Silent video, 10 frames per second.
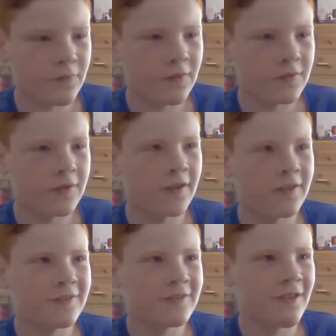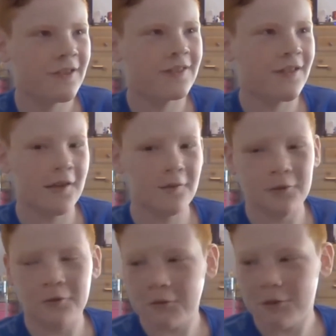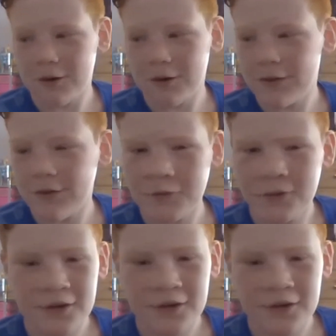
next thing that I really want to do